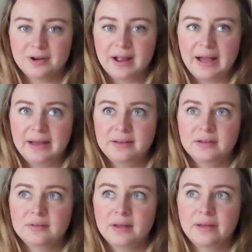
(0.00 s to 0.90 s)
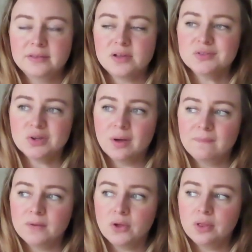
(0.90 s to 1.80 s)
are at is also
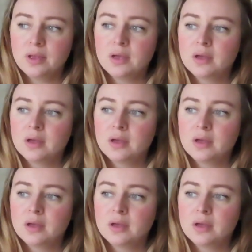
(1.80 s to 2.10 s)
helpful.